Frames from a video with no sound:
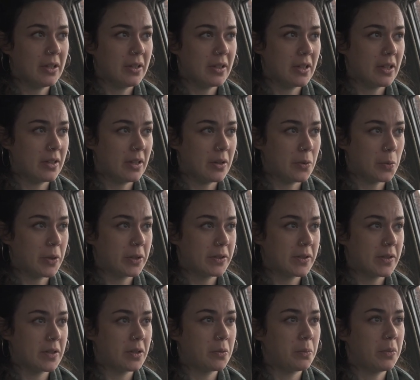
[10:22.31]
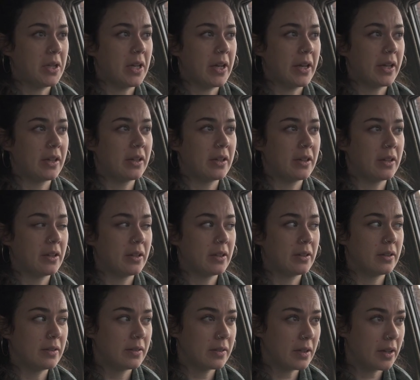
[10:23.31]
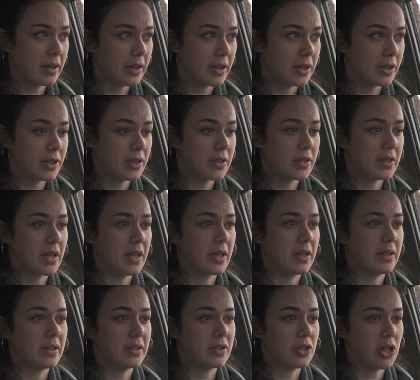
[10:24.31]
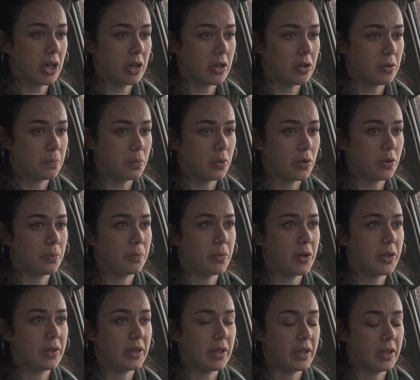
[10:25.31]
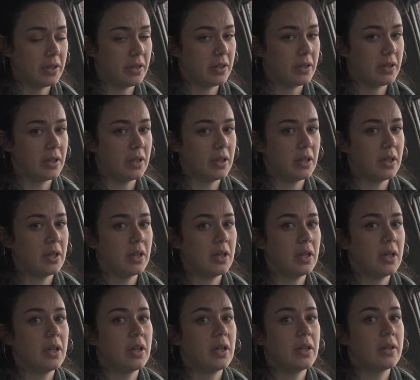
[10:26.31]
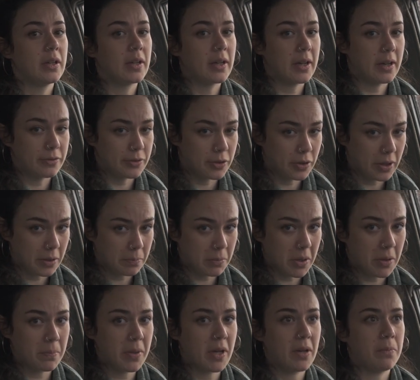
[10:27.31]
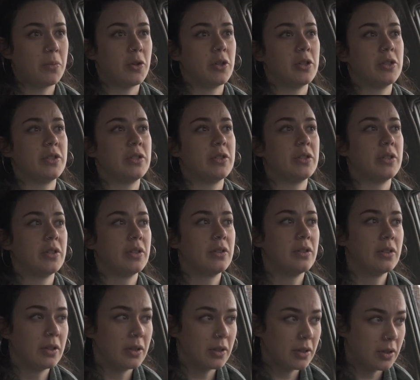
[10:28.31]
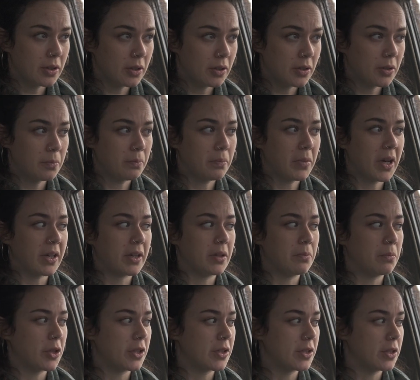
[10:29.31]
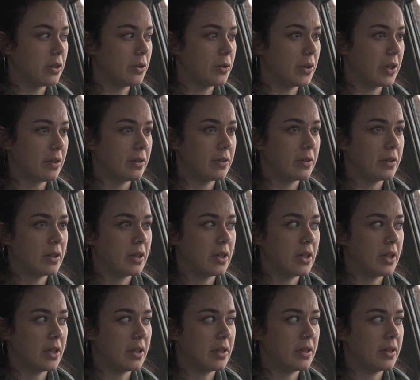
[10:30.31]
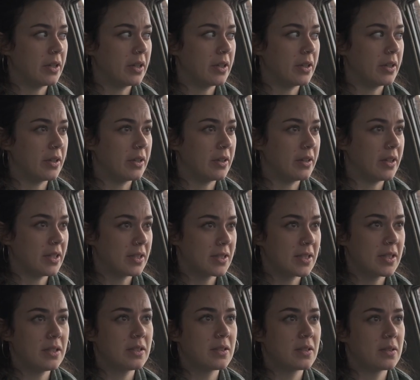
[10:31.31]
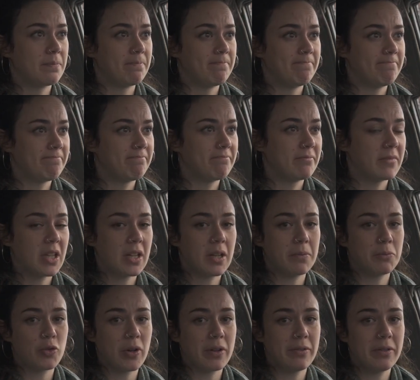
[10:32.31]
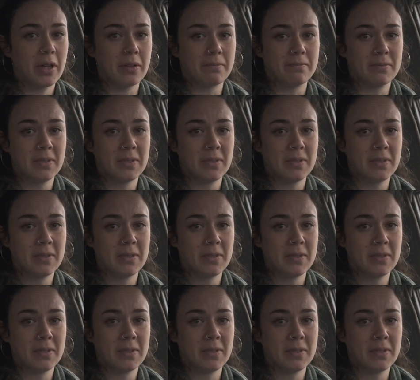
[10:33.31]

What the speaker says: Then there will still be like the tires and a checkup on Monday. Then I have to get my papers back in Barcelona, and then that's it. Then I'm driving.